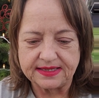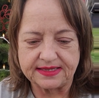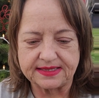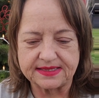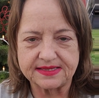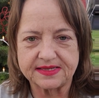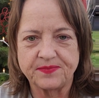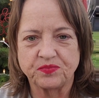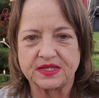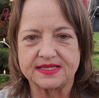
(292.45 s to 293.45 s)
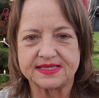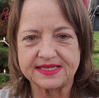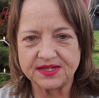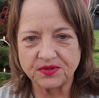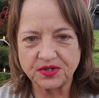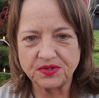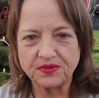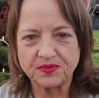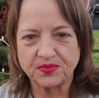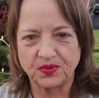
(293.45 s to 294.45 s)
is
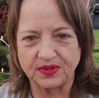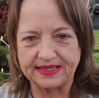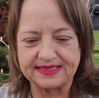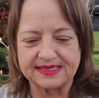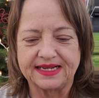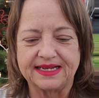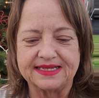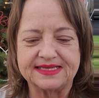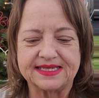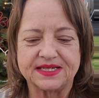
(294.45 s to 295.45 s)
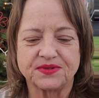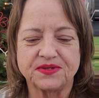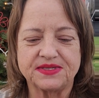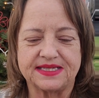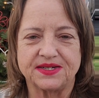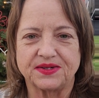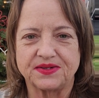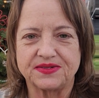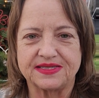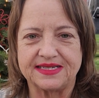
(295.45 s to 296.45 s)

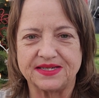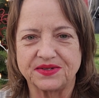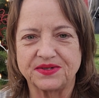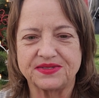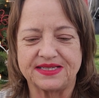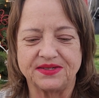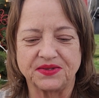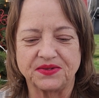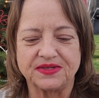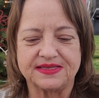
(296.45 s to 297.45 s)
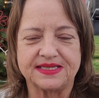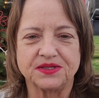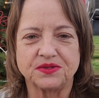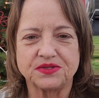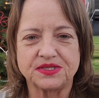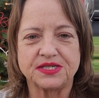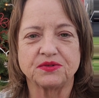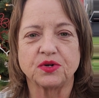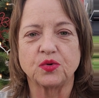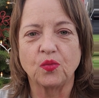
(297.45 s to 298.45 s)

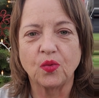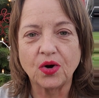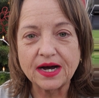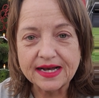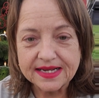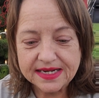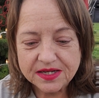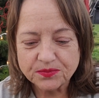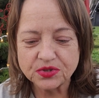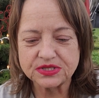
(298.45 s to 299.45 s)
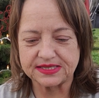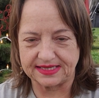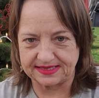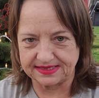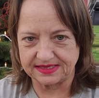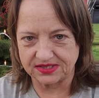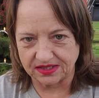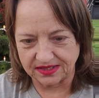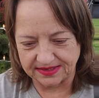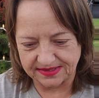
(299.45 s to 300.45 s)
0.0000001%
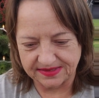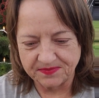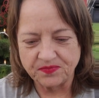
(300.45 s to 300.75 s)
solid.